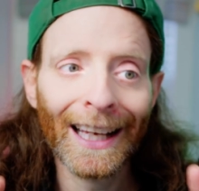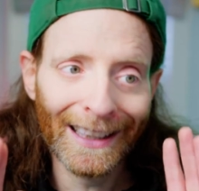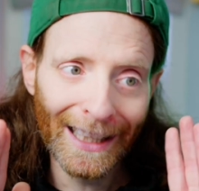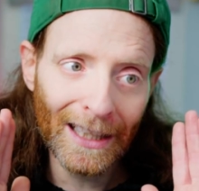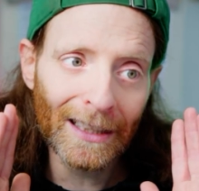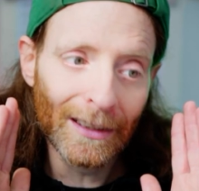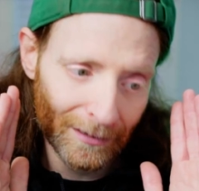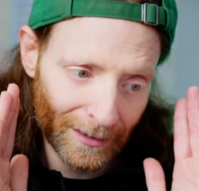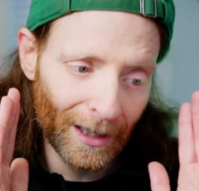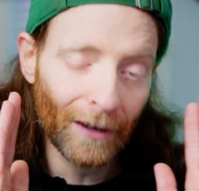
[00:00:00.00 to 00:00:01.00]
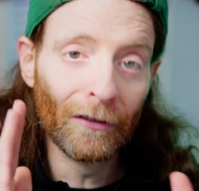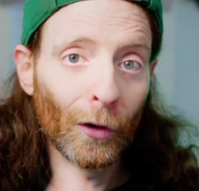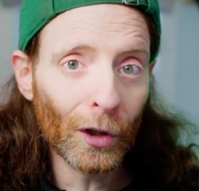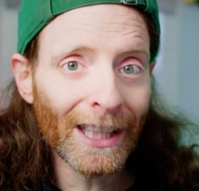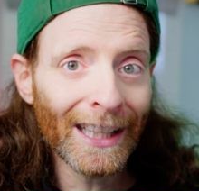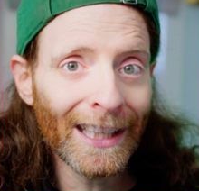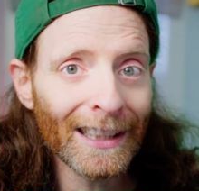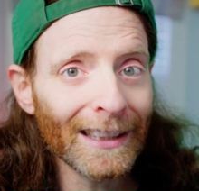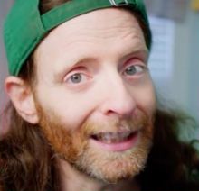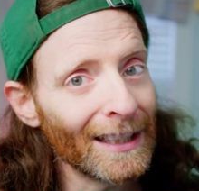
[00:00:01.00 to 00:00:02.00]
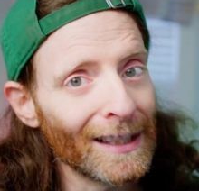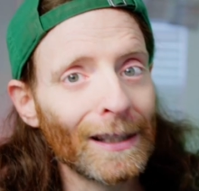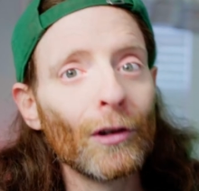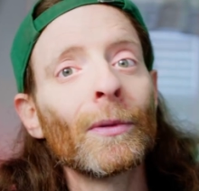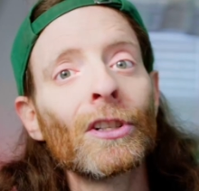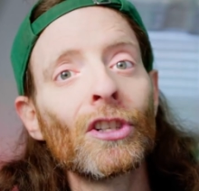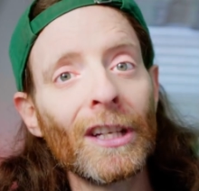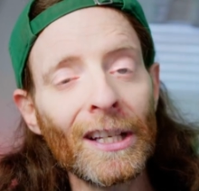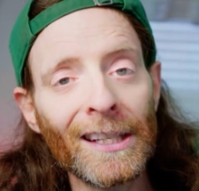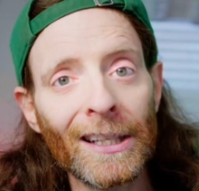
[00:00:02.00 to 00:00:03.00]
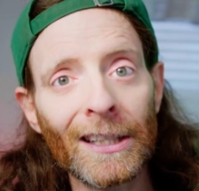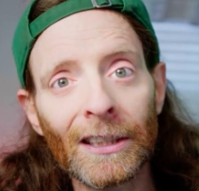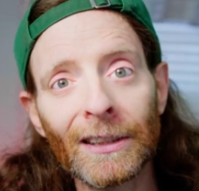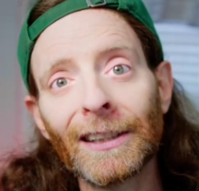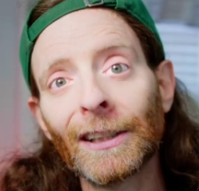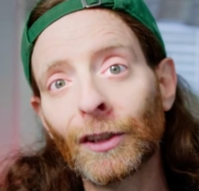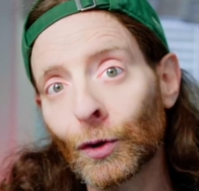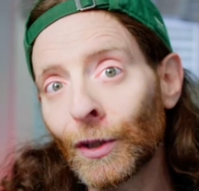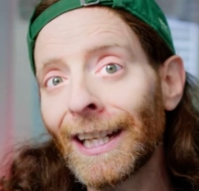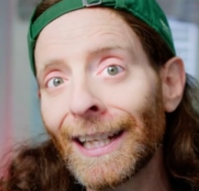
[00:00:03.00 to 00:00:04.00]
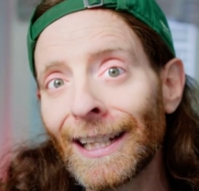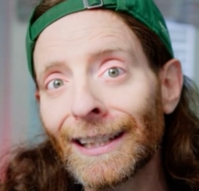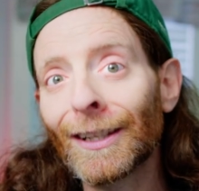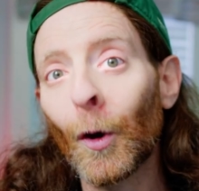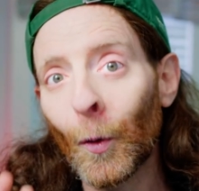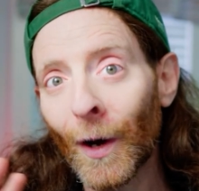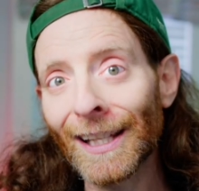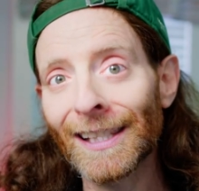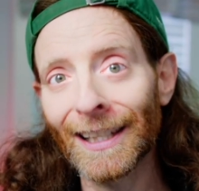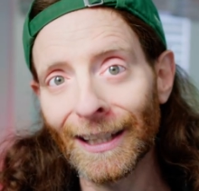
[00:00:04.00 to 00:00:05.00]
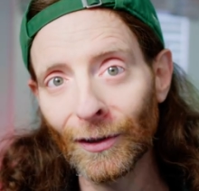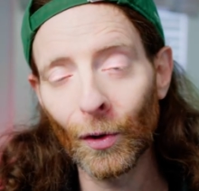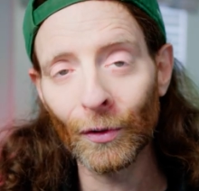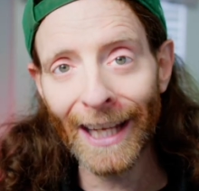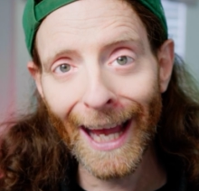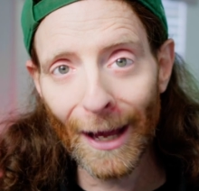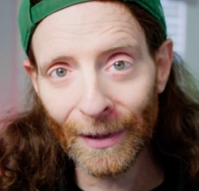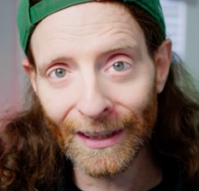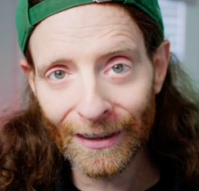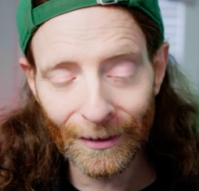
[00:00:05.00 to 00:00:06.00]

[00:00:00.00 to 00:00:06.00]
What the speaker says: then avoiding it is so much easier than treating it once it already happened.